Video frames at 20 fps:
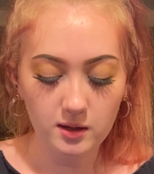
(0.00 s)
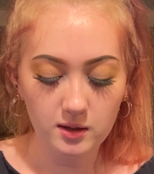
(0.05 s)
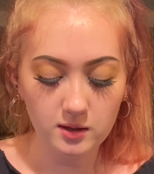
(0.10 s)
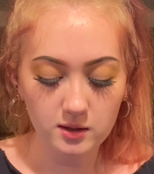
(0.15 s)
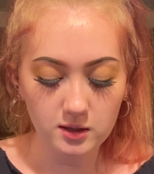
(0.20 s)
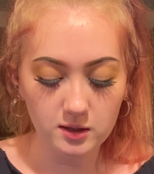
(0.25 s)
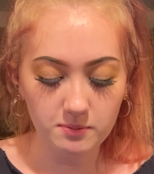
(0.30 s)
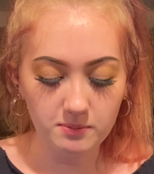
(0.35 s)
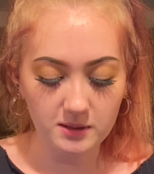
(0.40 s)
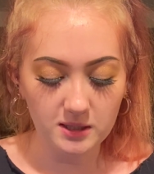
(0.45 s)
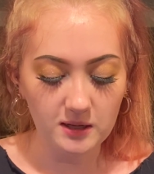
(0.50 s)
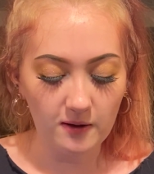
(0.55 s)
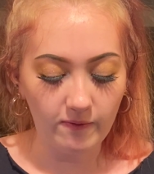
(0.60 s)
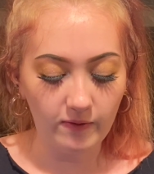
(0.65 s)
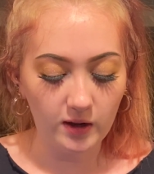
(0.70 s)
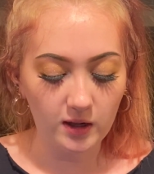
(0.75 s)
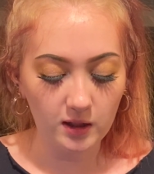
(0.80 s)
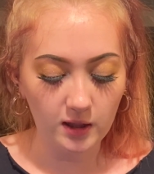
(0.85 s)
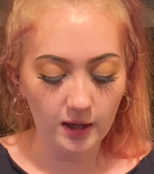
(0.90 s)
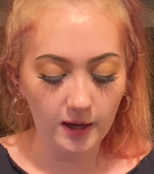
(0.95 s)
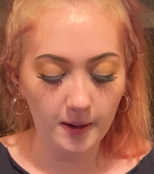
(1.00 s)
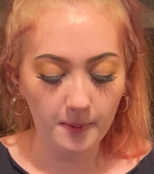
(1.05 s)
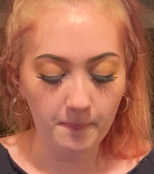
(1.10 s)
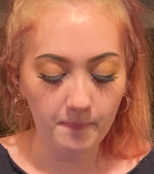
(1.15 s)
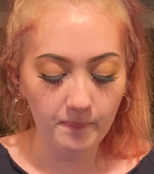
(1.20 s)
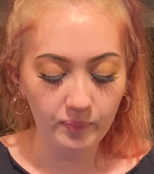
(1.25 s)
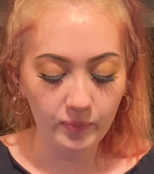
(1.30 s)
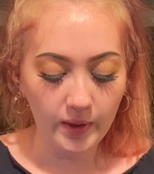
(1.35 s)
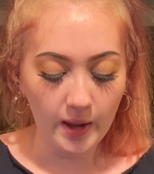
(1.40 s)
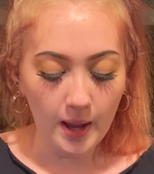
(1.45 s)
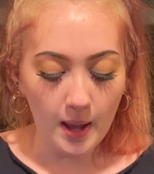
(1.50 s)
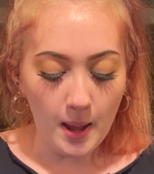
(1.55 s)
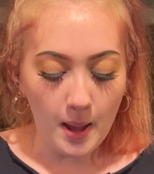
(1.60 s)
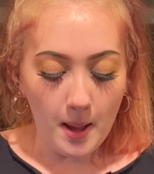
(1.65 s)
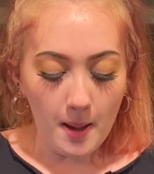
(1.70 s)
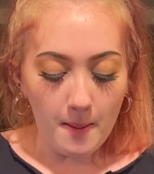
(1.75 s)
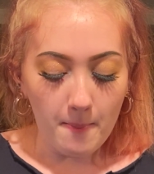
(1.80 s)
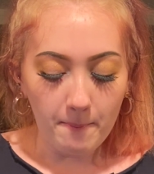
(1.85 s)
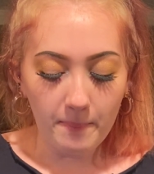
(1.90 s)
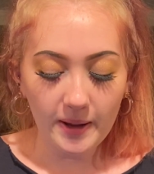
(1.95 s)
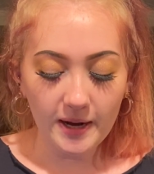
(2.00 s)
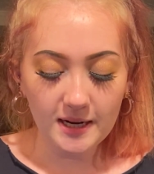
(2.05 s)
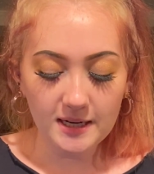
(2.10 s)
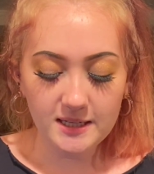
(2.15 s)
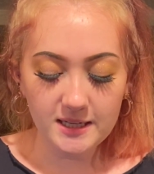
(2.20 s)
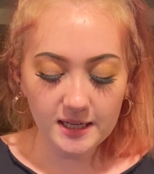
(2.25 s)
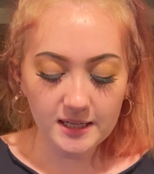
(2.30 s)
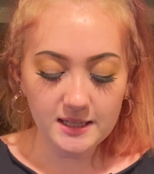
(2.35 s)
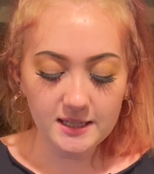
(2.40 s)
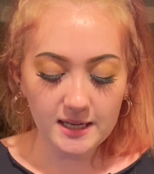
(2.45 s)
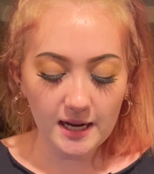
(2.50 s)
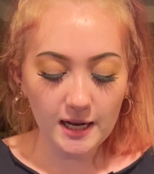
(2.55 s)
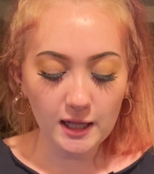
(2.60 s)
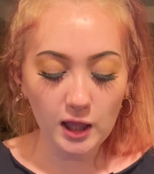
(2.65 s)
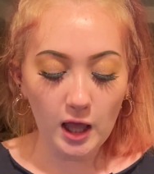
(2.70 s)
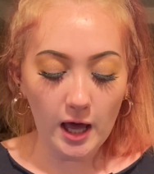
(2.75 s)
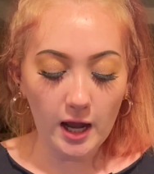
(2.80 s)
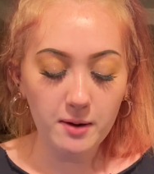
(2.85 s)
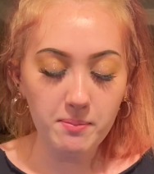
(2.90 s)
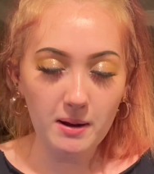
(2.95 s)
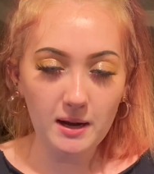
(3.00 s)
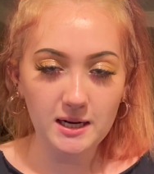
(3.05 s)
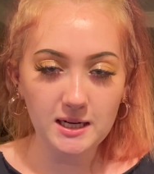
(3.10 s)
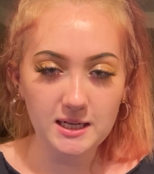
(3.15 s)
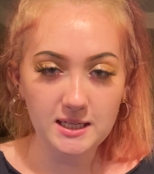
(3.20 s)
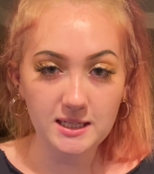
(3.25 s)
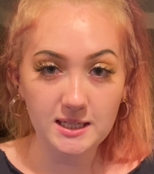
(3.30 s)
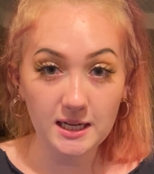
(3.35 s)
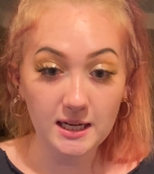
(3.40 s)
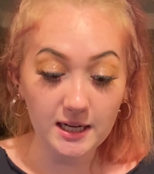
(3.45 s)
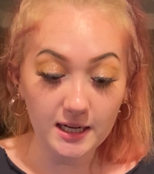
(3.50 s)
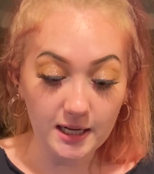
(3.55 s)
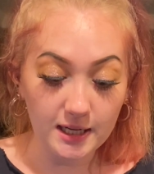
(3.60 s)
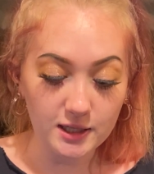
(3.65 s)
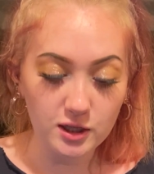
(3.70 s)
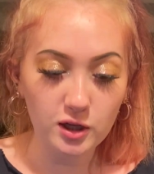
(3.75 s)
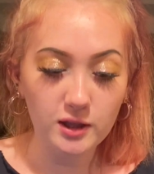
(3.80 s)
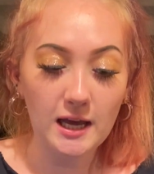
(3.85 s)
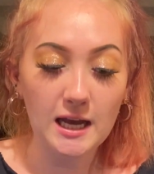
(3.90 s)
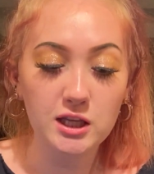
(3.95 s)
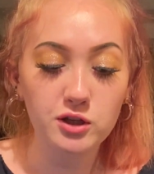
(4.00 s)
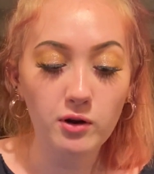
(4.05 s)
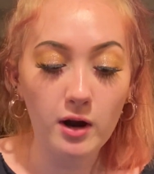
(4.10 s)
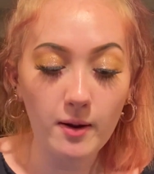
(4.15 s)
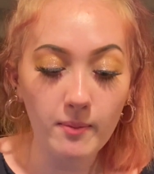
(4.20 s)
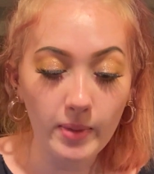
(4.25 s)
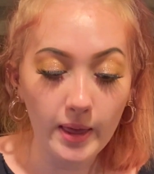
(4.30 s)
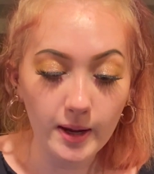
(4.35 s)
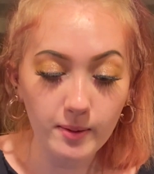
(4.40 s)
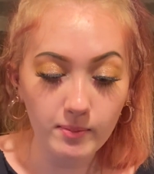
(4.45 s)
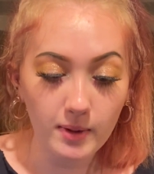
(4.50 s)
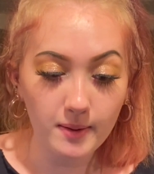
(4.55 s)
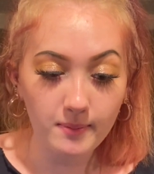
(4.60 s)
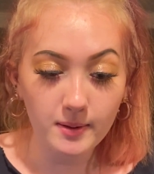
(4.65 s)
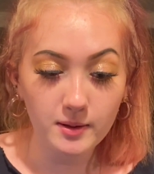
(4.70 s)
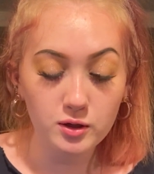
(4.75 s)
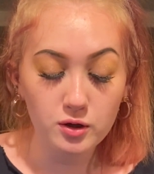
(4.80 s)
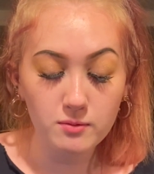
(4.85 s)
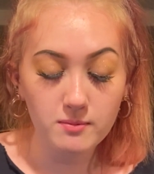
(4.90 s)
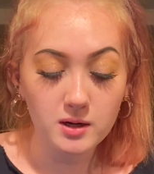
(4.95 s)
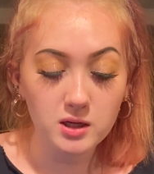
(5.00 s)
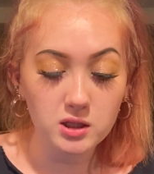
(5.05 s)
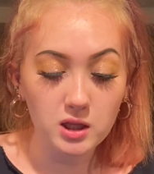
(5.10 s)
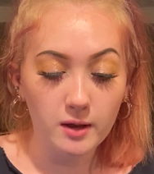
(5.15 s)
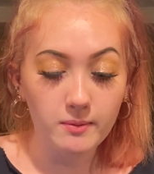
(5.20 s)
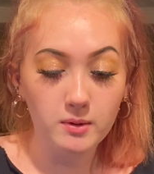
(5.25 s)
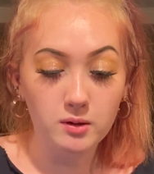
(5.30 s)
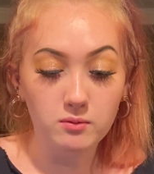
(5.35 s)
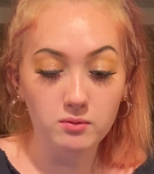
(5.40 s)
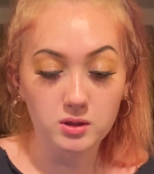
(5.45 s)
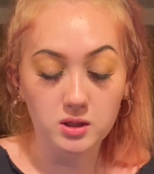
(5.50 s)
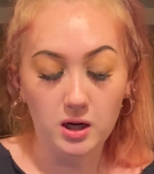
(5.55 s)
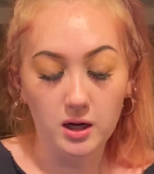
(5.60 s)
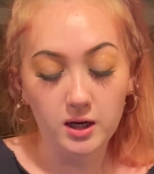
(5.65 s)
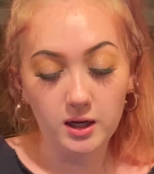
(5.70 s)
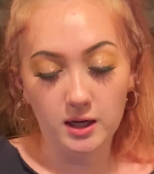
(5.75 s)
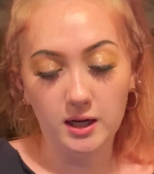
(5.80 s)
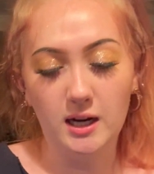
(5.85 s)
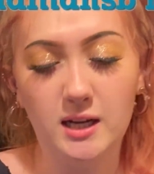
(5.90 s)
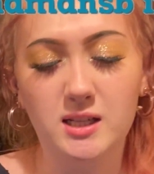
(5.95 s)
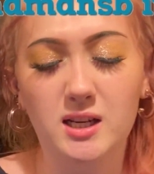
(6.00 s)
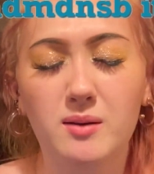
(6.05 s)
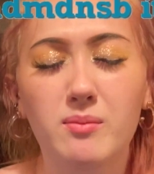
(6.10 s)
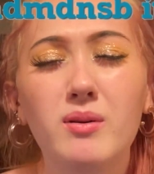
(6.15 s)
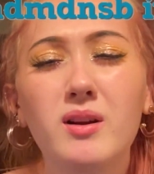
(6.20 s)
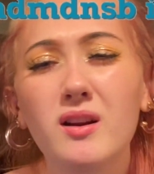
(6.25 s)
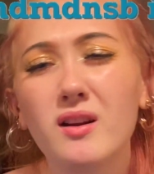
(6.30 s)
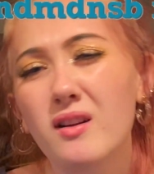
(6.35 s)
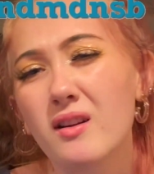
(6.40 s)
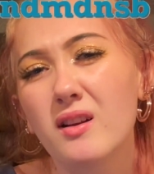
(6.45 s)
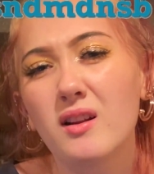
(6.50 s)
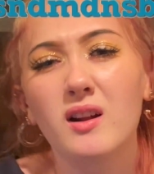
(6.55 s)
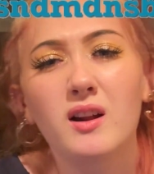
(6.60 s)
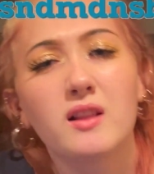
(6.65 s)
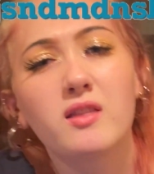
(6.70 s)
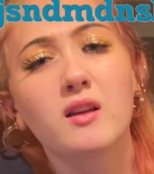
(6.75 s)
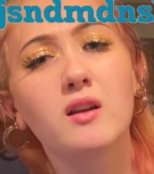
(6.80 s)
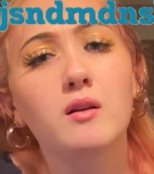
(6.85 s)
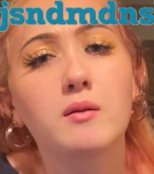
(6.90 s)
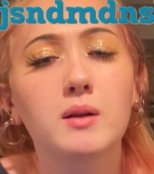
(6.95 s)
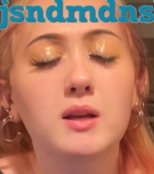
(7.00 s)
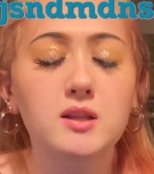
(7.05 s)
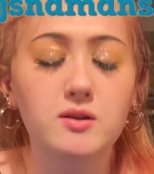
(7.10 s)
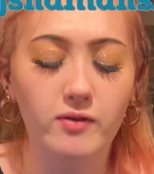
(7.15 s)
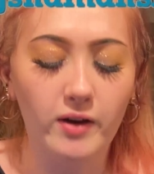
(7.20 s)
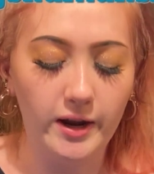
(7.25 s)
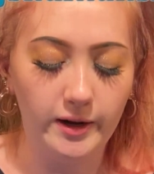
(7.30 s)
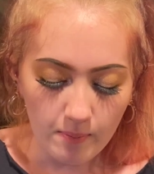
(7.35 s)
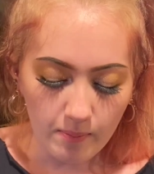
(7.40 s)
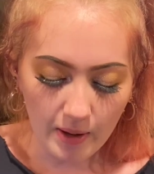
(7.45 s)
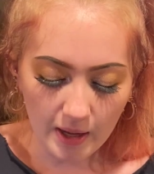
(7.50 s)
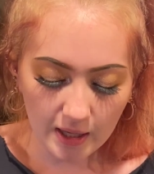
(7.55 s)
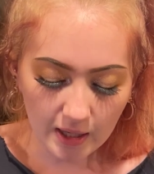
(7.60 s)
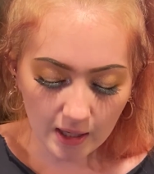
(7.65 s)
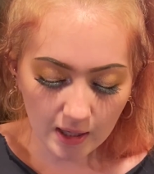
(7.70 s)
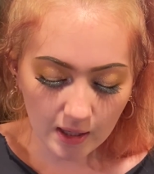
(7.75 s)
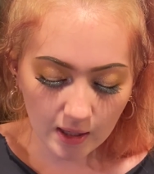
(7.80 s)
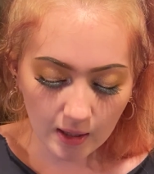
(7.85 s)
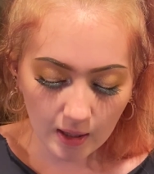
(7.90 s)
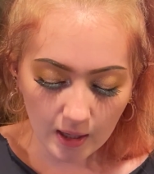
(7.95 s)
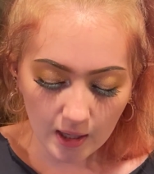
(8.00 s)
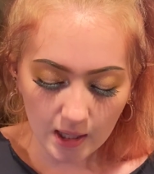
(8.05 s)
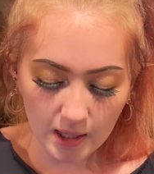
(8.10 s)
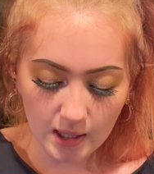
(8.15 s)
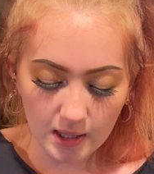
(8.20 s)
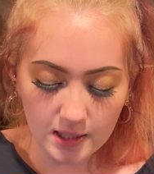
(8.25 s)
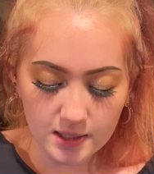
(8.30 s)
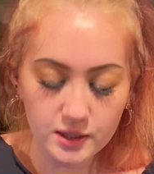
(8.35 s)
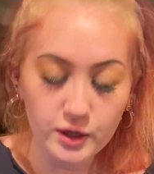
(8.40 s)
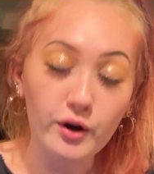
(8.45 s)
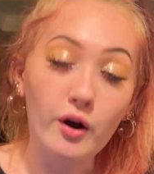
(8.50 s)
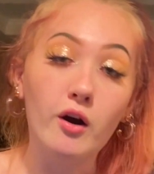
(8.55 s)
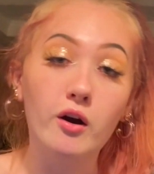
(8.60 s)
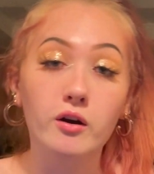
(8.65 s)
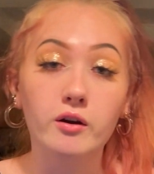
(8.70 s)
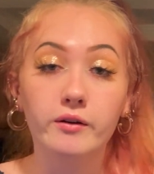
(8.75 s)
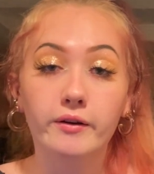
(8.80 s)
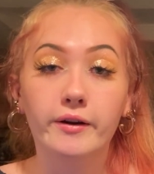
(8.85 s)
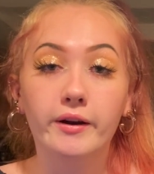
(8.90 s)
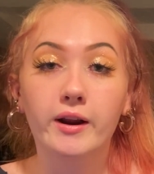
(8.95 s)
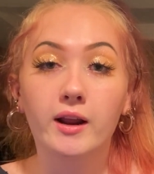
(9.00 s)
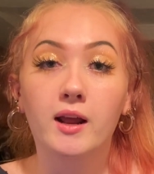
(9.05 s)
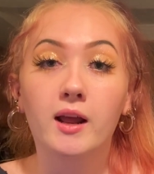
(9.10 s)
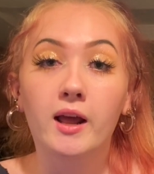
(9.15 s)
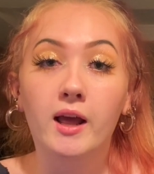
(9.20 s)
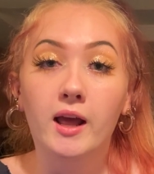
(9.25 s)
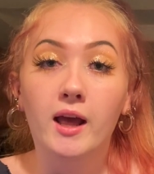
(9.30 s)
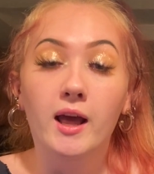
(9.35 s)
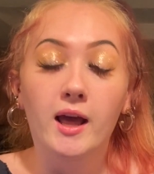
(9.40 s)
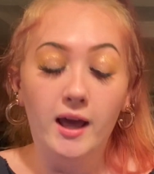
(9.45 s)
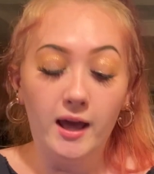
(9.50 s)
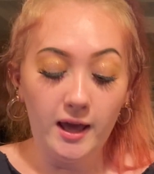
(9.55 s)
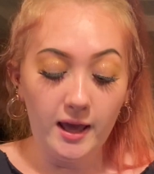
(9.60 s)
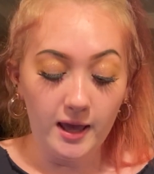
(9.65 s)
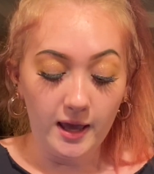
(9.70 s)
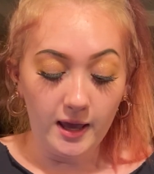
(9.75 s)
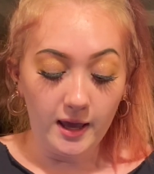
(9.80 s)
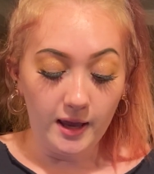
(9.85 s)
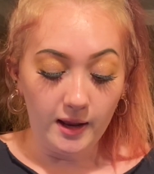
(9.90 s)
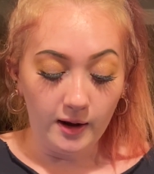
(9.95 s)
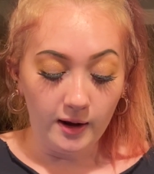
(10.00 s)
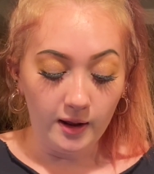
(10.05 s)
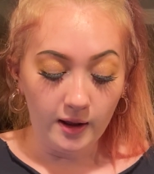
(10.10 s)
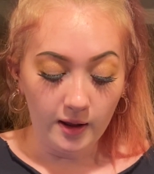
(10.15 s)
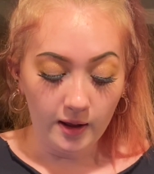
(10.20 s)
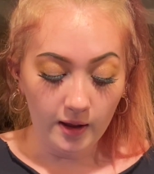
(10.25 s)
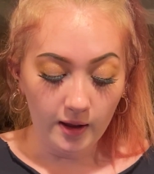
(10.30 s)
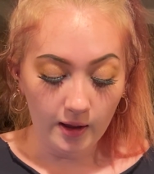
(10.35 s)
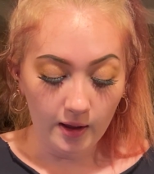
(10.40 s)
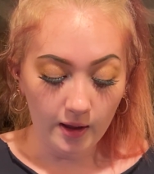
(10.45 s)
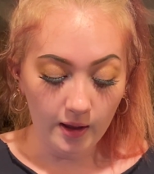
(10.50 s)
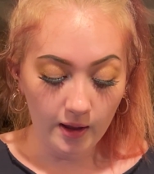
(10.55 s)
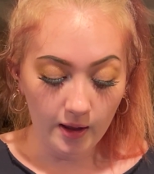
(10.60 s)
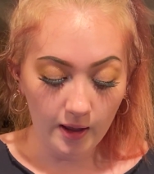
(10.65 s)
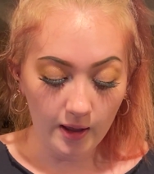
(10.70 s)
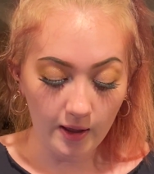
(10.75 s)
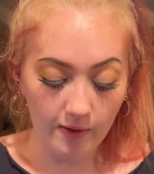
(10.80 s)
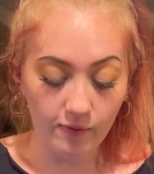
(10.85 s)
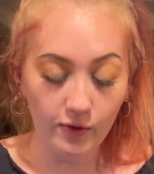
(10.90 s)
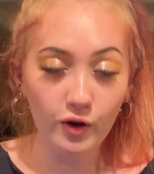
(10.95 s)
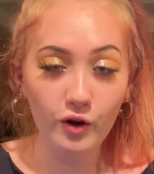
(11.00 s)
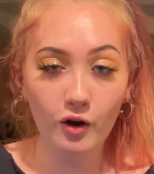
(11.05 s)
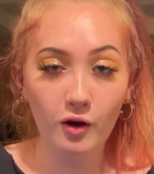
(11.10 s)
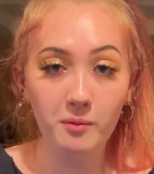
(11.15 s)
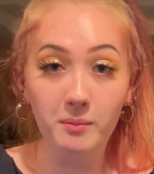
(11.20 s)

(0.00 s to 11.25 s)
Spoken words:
specifically. But it did say a lot about acidity, so that's why I'm like, maybe too much lemon was not a good idea. But I think it's fine. Baking is an art. And if you know